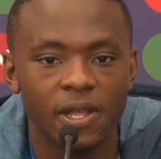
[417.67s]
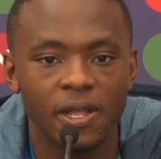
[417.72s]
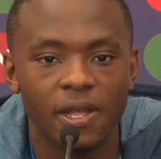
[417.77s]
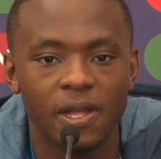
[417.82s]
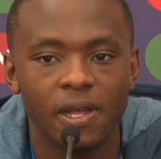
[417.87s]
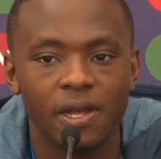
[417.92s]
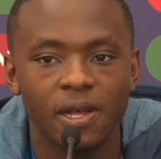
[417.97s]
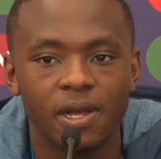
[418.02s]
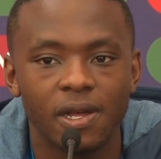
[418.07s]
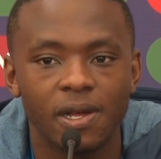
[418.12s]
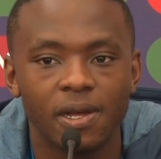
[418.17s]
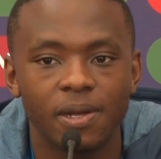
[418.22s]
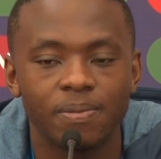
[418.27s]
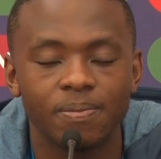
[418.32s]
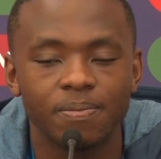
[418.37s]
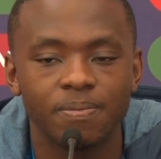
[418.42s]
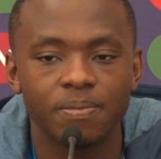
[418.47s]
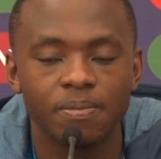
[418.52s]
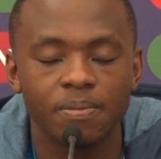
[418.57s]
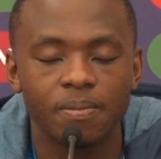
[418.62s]
I
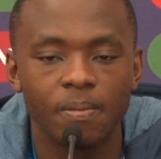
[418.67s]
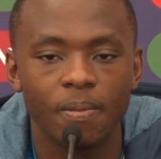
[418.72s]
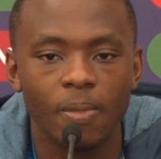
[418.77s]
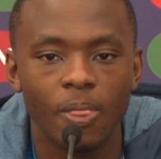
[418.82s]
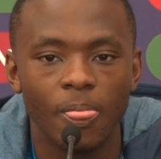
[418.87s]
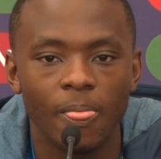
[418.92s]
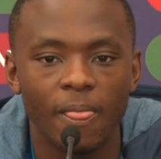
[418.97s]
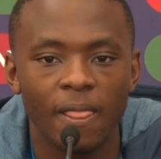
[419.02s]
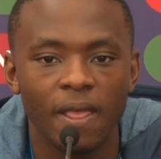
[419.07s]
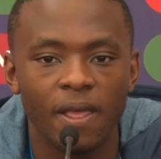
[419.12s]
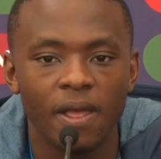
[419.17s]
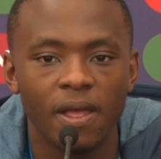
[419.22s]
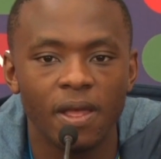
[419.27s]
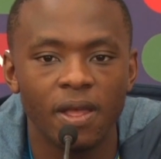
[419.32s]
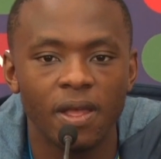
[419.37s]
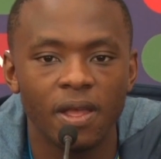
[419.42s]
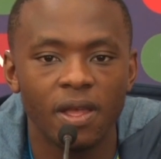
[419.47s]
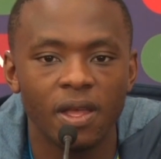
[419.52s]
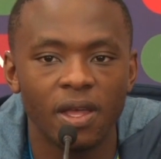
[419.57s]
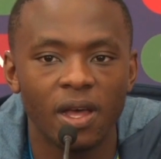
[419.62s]

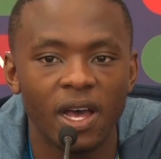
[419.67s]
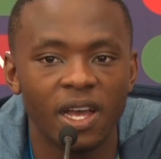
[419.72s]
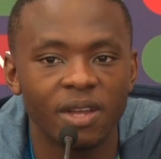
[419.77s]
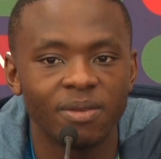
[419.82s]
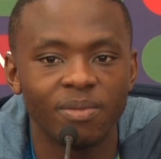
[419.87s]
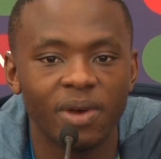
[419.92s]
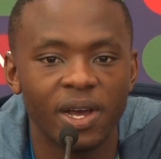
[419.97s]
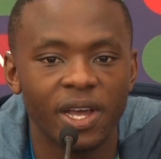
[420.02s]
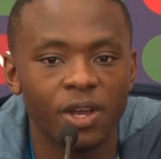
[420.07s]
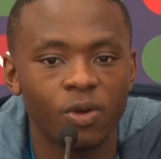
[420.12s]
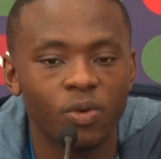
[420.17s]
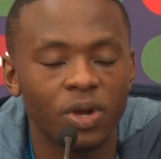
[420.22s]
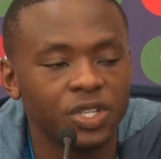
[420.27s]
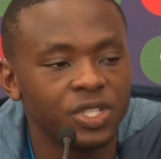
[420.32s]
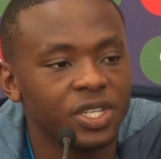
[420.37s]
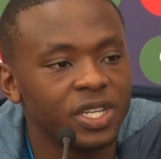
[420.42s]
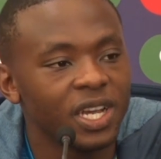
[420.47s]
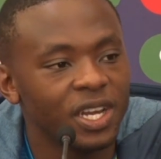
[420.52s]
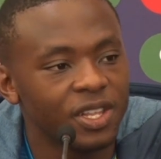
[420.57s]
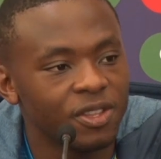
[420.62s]
admire
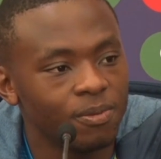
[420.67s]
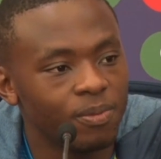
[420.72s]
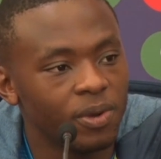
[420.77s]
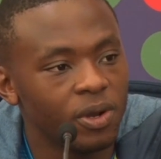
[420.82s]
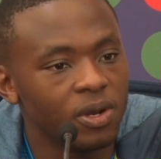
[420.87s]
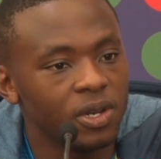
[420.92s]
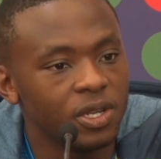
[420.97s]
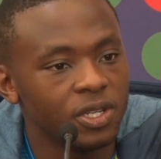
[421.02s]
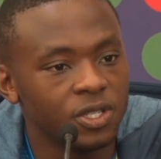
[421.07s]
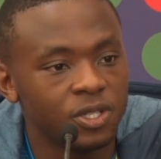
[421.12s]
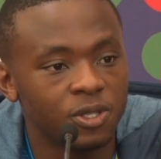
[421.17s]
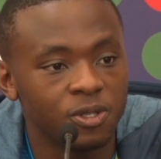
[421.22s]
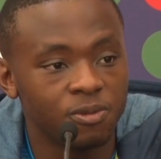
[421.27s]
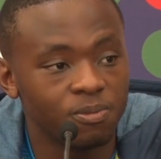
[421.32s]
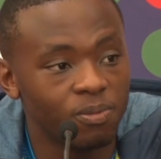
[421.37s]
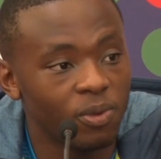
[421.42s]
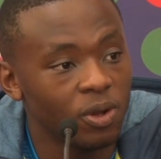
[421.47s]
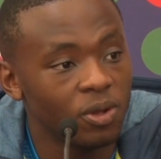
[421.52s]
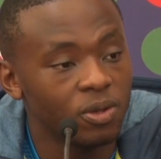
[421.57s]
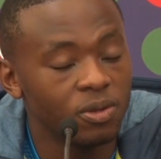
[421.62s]
watching other bowlers
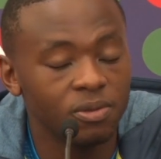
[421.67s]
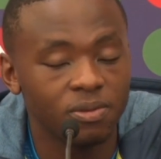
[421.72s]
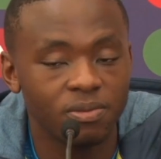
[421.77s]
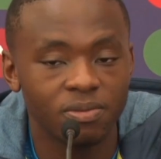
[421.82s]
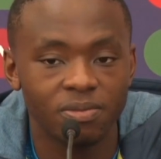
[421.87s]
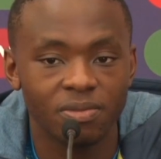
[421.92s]
bowl.